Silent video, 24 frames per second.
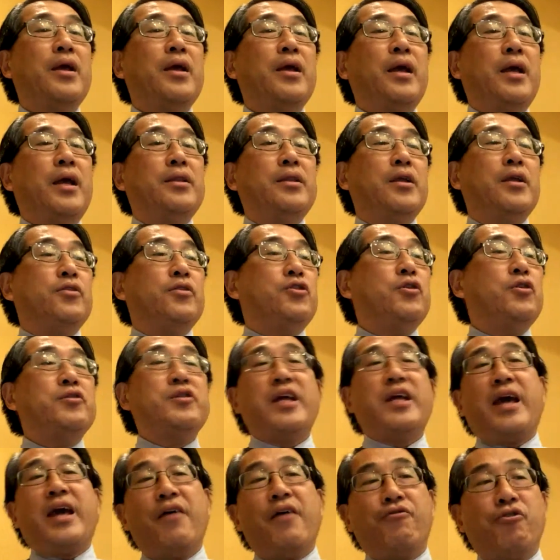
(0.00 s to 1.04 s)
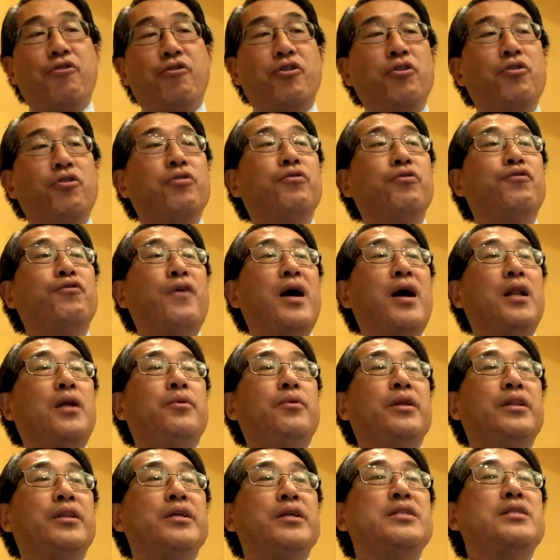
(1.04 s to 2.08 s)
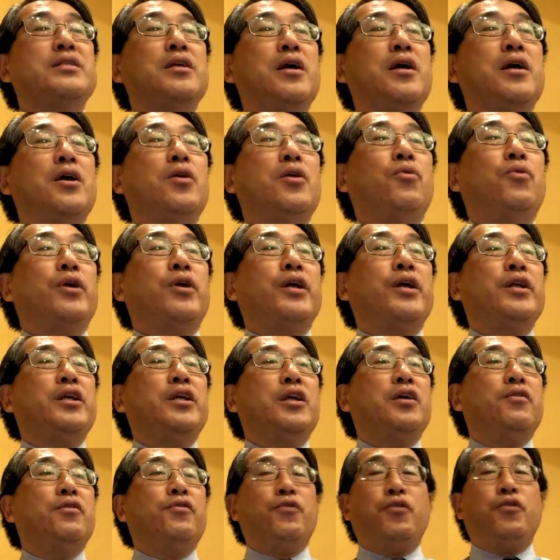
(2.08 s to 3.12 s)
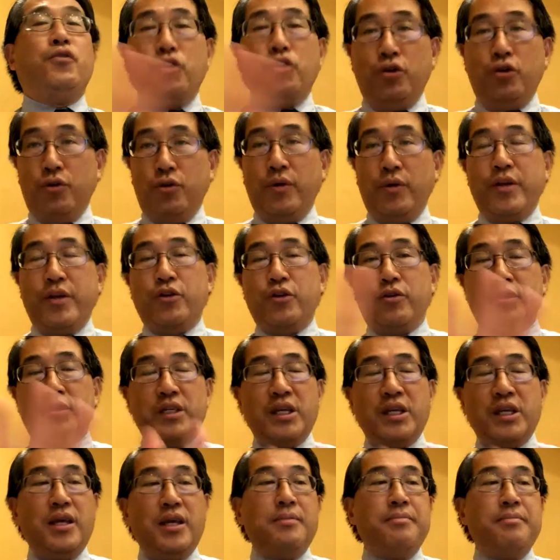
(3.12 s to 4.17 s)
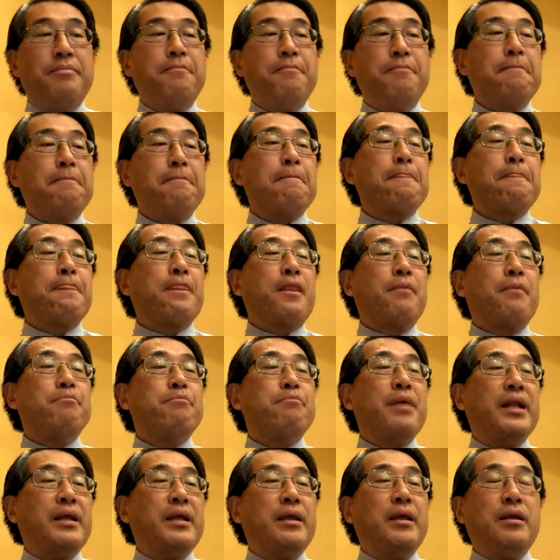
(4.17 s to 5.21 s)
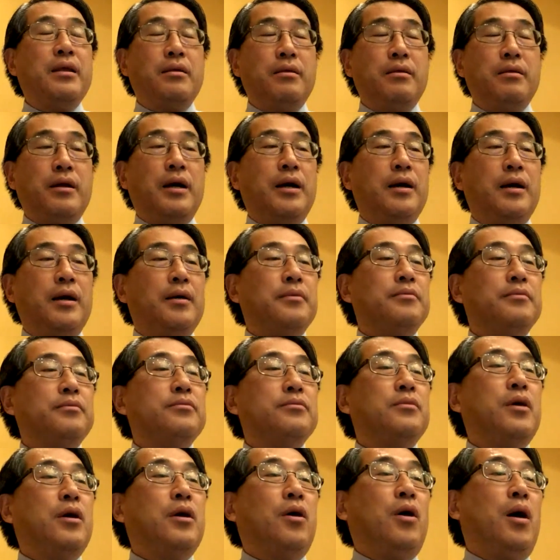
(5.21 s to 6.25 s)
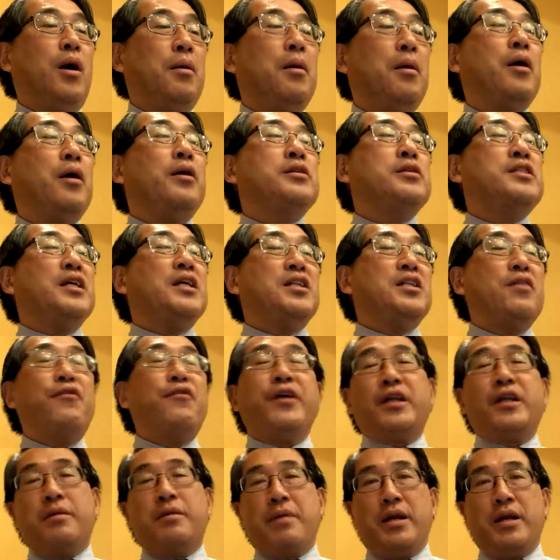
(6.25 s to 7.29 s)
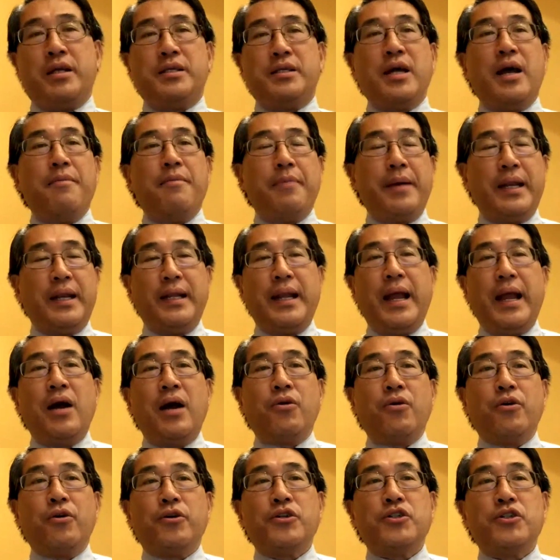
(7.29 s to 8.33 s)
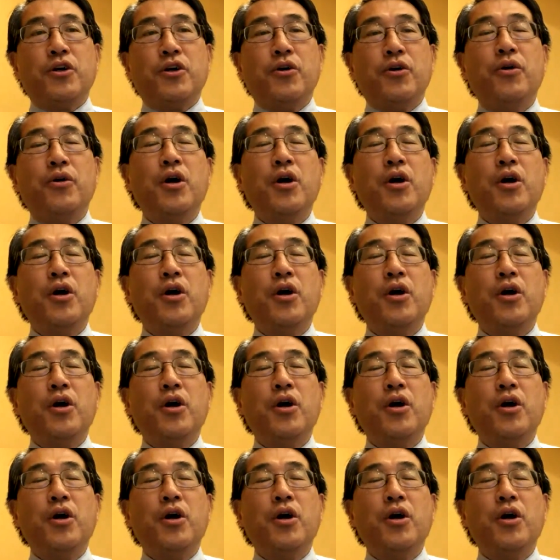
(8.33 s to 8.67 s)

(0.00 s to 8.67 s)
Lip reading: And then Tuesday afternoon, following this, we're going to give you and your team a significant amount of time, about an hour or so,